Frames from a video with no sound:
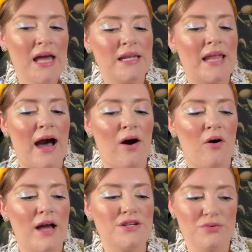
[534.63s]
Now,
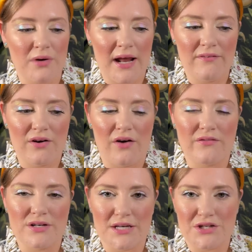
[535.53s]
I do wanna have a
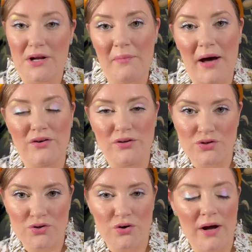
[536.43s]
conversation about
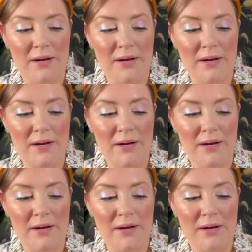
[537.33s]
neutral,